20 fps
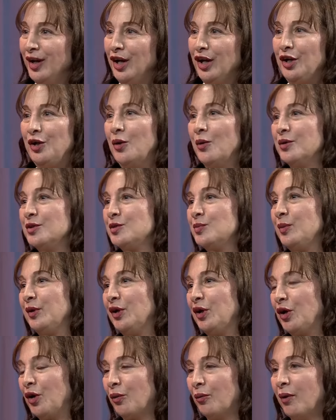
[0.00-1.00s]
you know, has been
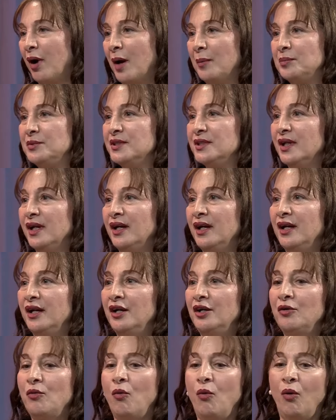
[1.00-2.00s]

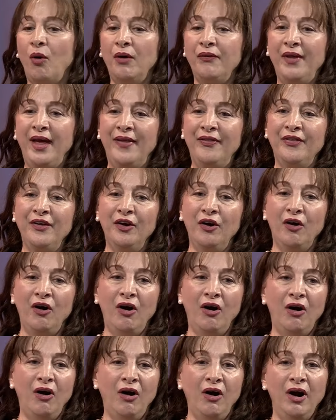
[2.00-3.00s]
corrupted, or that there
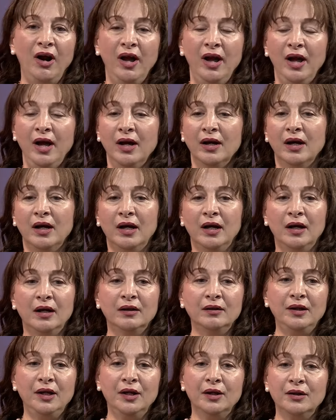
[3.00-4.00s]
are uh,
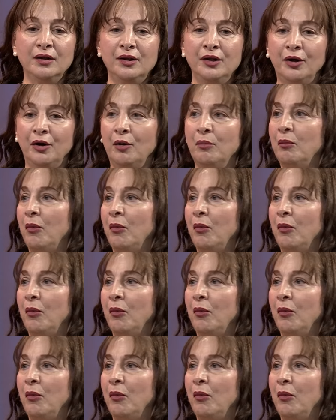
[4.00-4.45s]
you know, there are